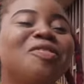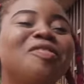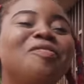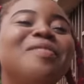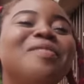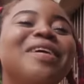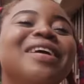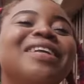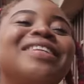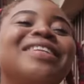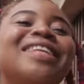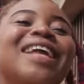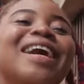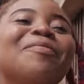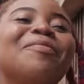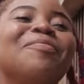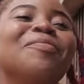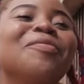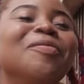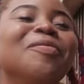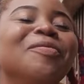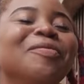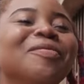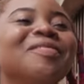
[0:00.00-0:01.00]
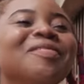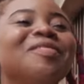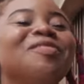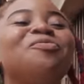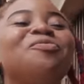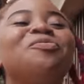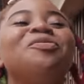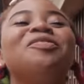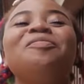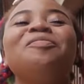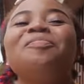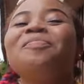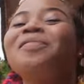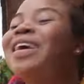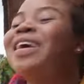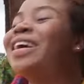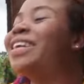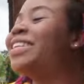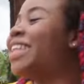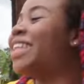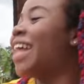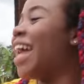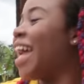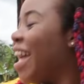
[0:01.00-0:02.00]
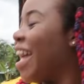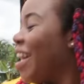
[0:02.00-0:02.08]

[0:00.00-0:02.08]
me and taboo. Sweet me enter